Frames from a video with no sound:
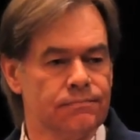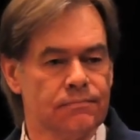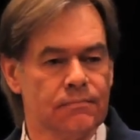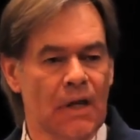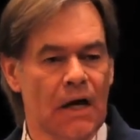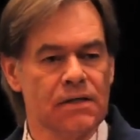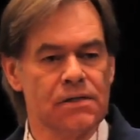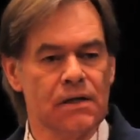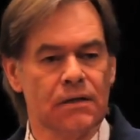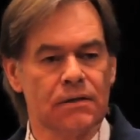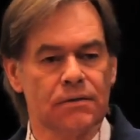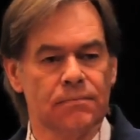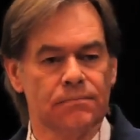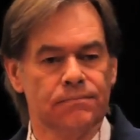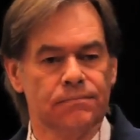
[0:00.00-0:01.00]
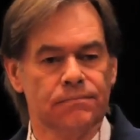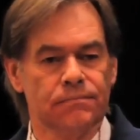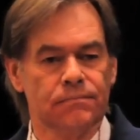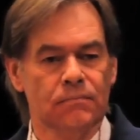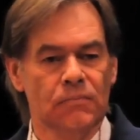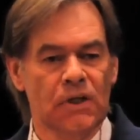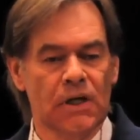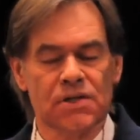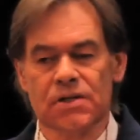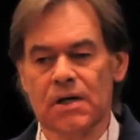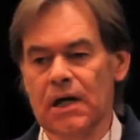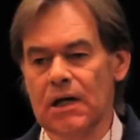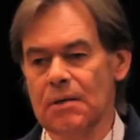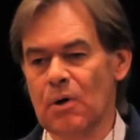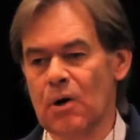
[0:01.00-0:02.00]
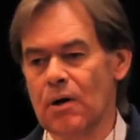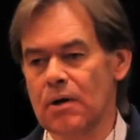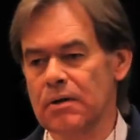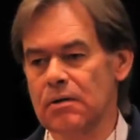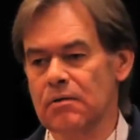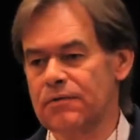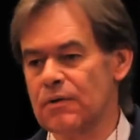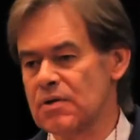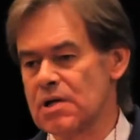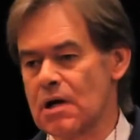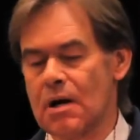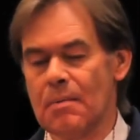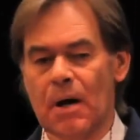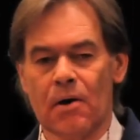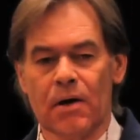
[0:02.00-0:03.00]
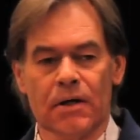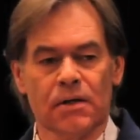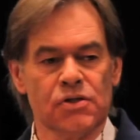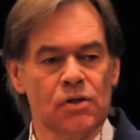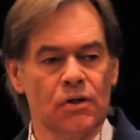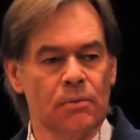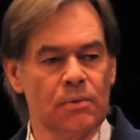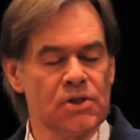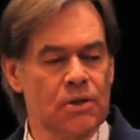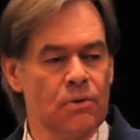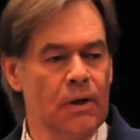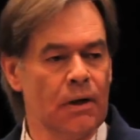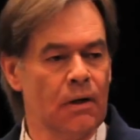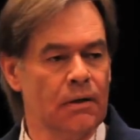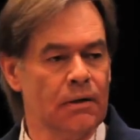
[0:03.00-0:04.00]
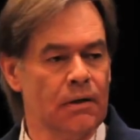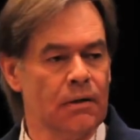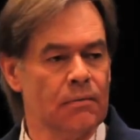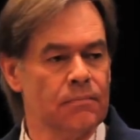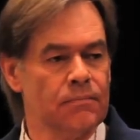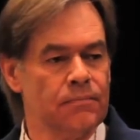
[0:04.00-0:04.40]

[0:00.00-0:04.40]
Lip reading: That's it. Need I say any more? You folks are Americans. You know what's going on here.